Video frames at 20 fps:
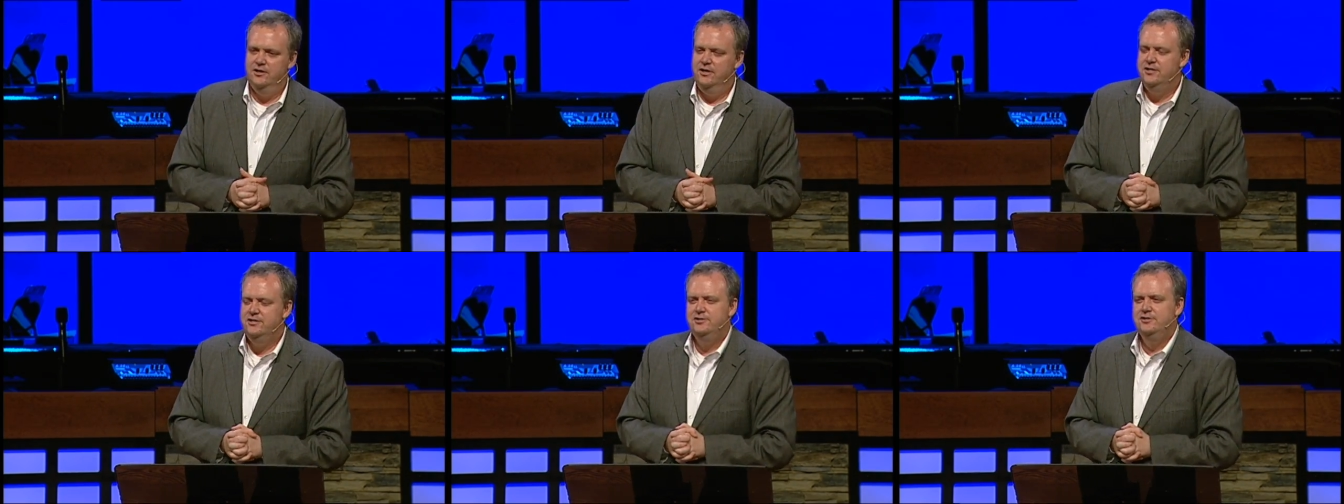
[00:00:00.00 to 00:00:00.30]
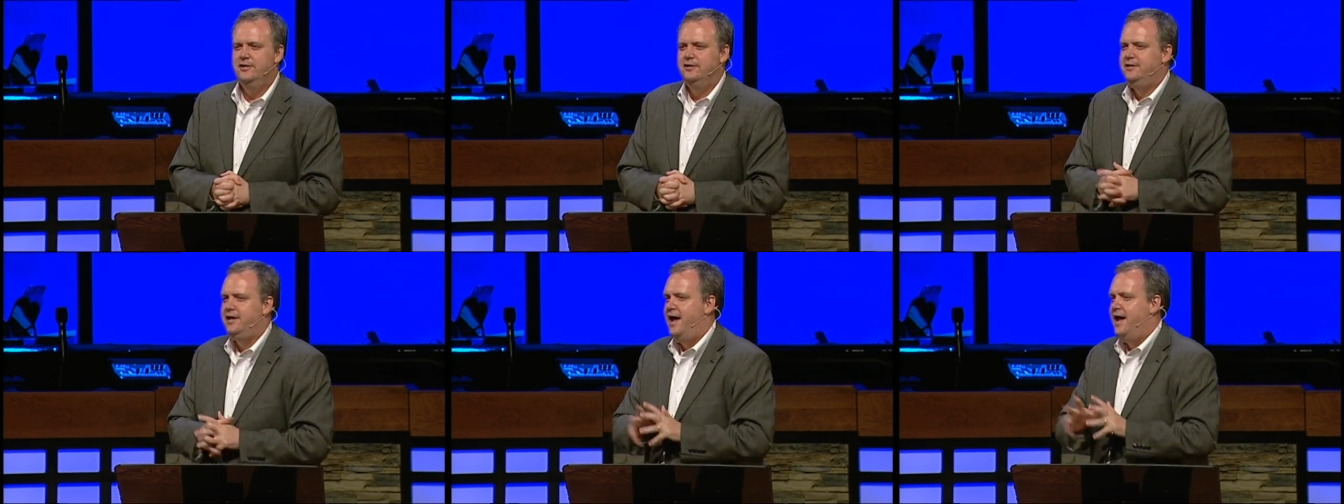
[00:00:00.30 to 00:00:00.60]
This is
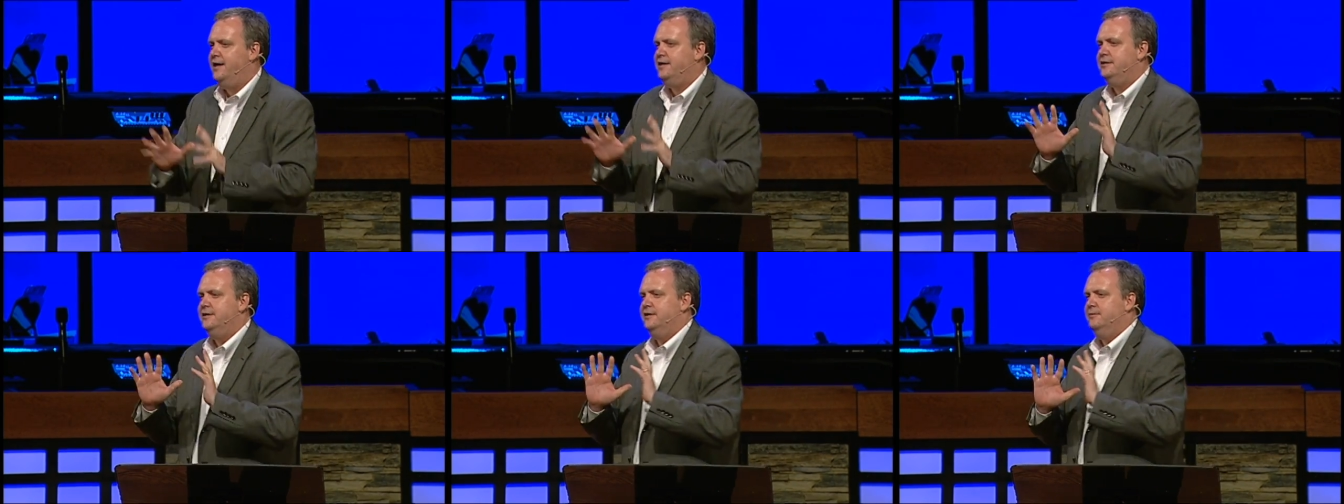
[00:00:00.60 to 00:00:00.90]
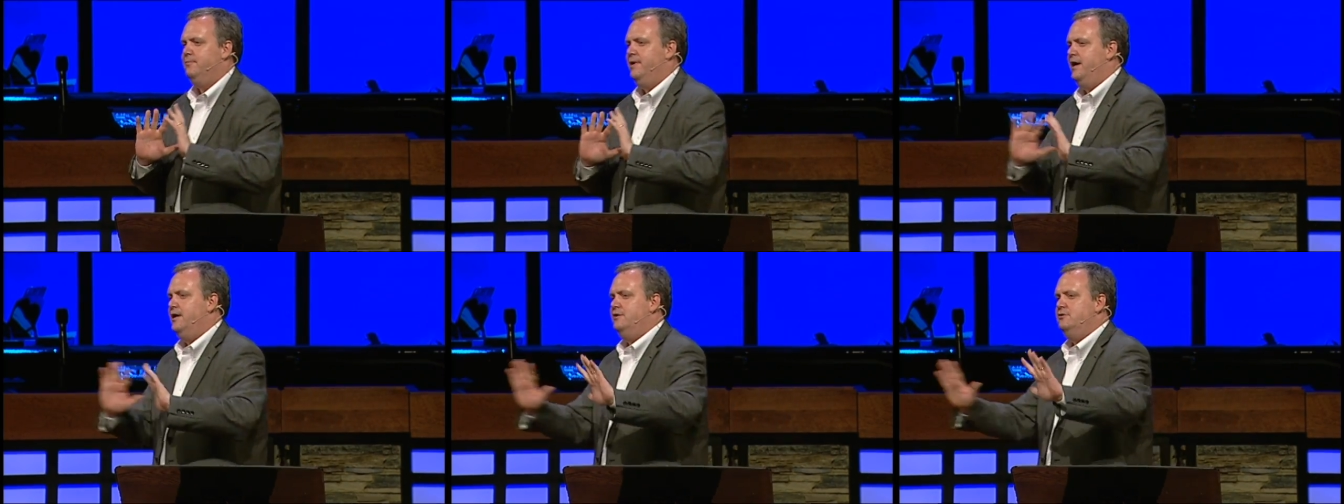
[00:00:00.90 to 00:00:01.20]
a
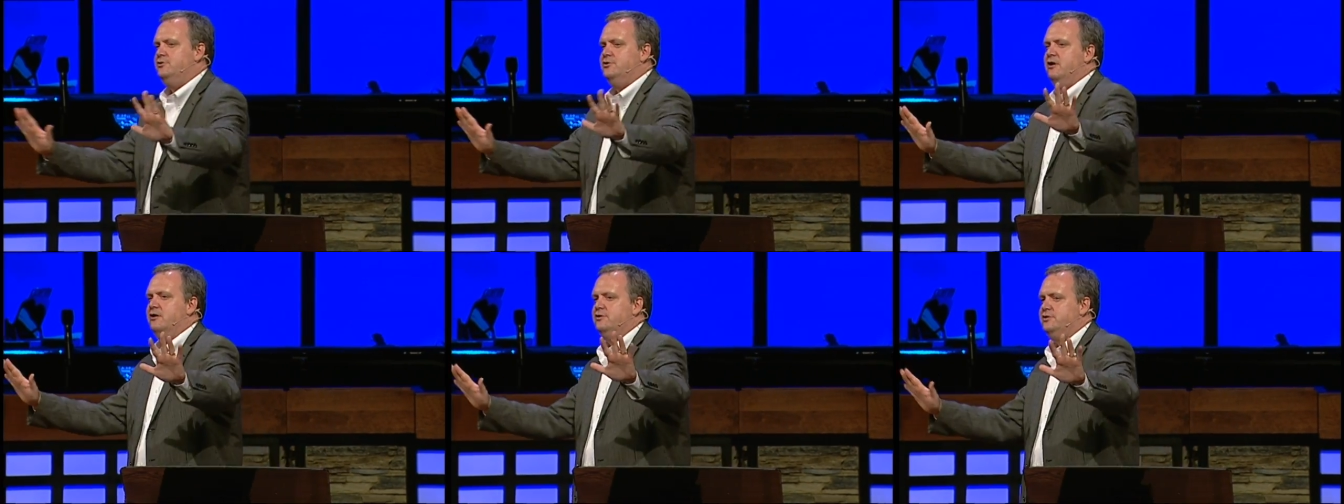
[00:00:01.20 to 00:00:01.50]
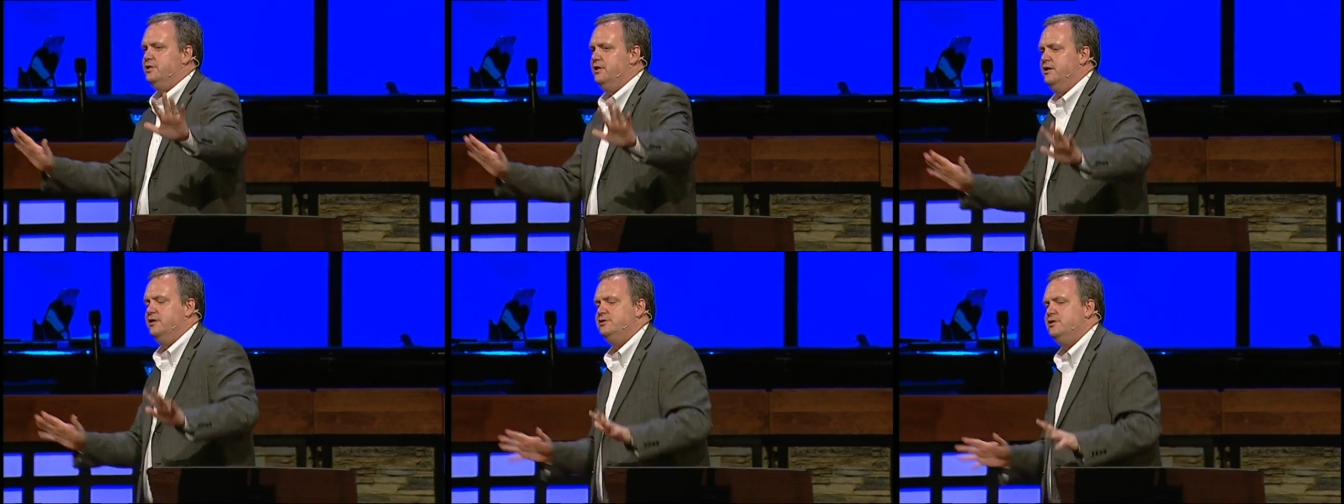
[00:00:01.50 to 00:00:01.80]
tactic, man, you start
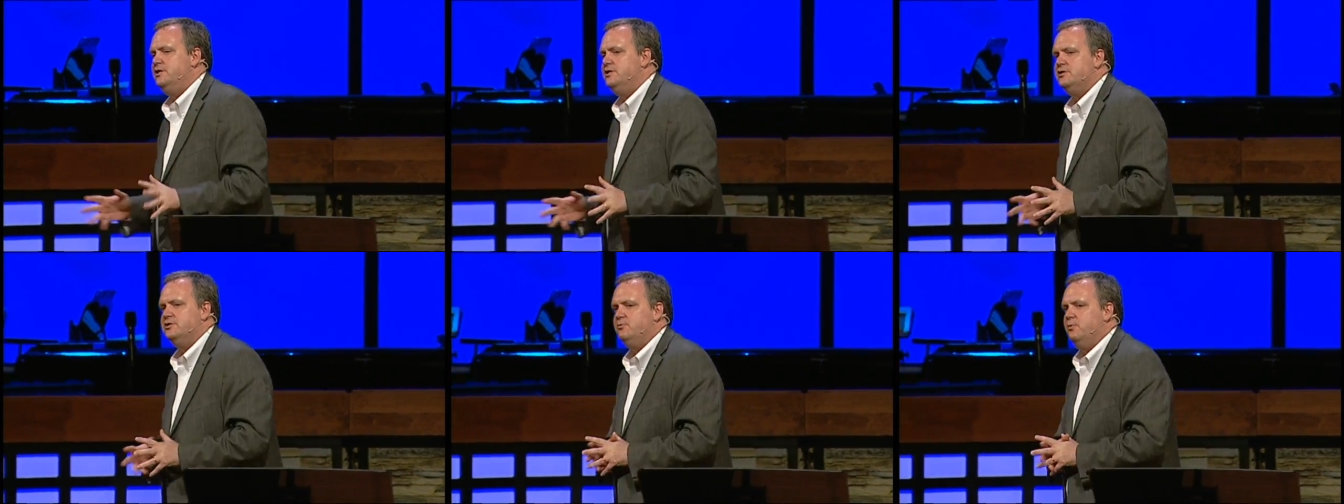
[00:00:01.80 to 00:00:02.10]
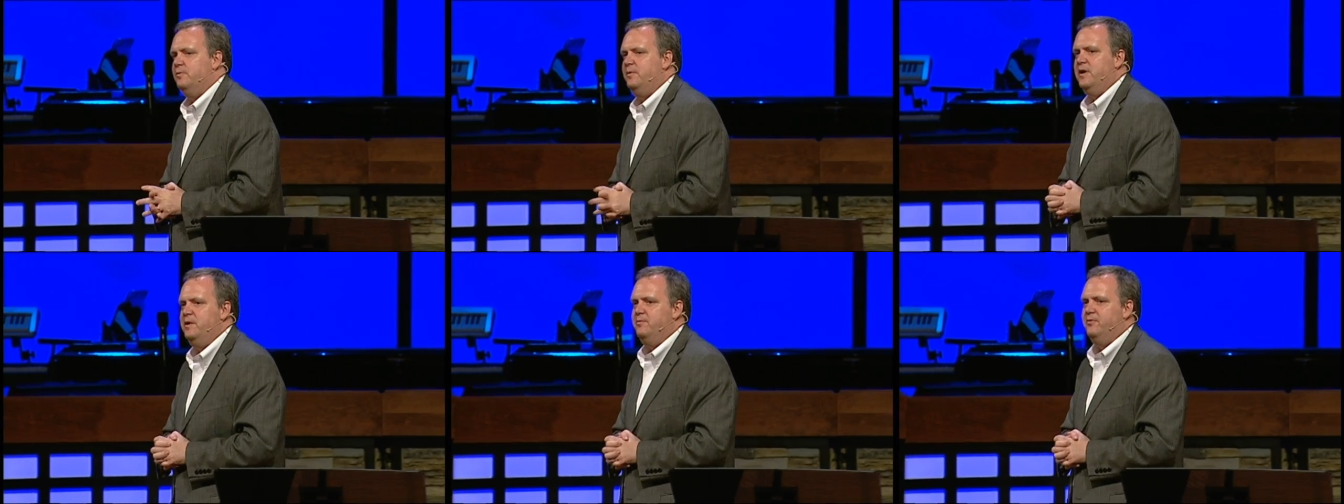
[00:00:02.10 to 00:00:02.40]
sharing Jesus
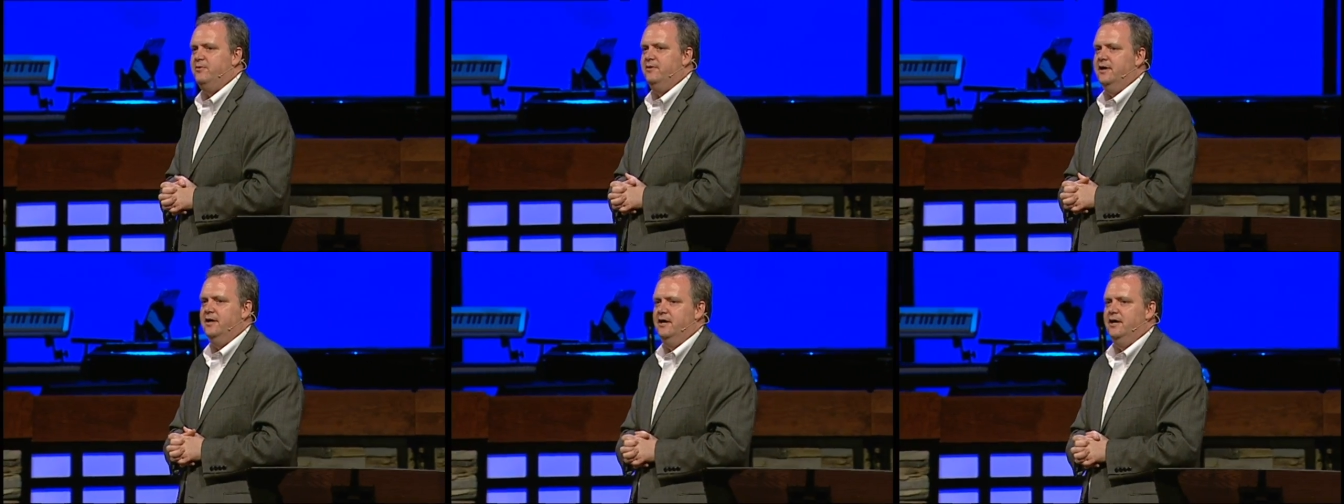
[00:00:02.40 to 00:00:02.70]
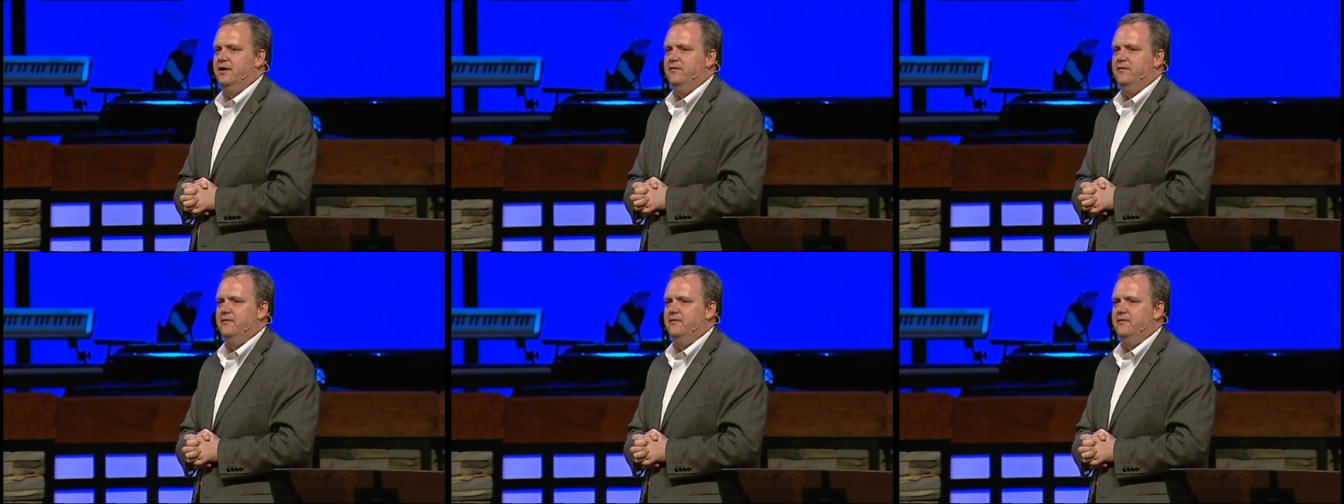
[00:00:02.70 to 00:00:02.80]
with people,